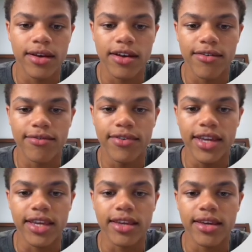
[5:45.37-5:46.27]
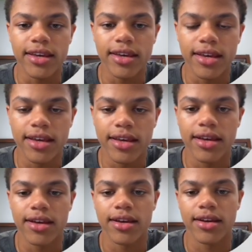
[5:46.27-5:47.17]
V,
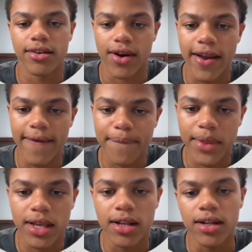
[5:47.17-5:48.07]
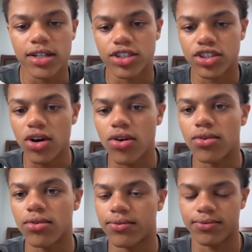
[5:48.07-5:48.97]
right? So
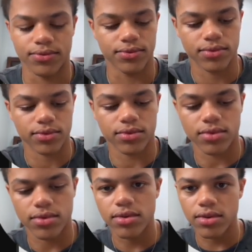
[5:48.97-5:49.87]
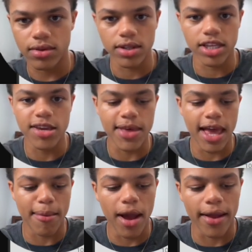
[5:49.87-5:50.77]
keep that
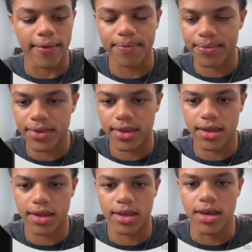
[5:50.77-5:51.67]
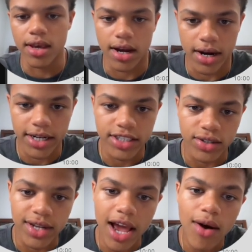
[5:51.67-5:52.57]
in mind. All right, so
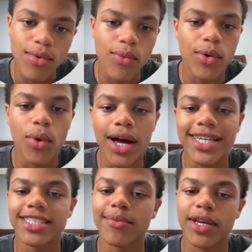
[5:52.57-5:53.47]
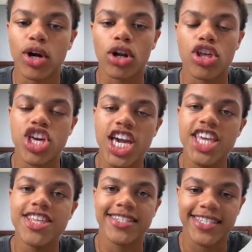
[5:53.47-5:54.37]
now what we want is something called a
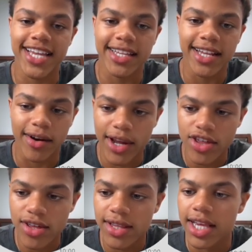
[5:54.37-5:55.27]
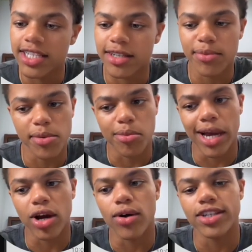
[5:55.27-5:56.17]
change in state of direction. Some people
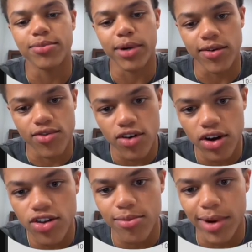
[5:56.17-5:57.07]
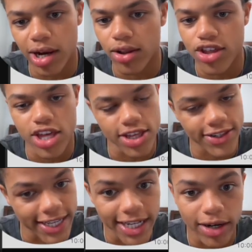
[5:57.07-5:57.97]
might call this break of structure, but I call it change of
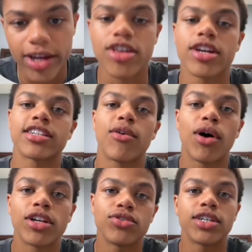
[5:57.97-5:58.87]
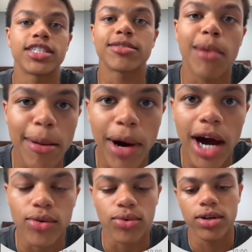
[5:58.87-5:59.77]
state of direction because I want to, because it's my
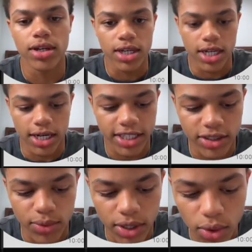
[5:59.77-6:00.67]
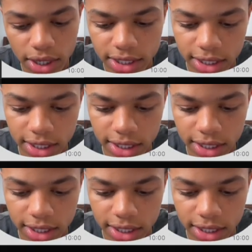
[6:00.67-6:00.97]
model. All right, so we're going to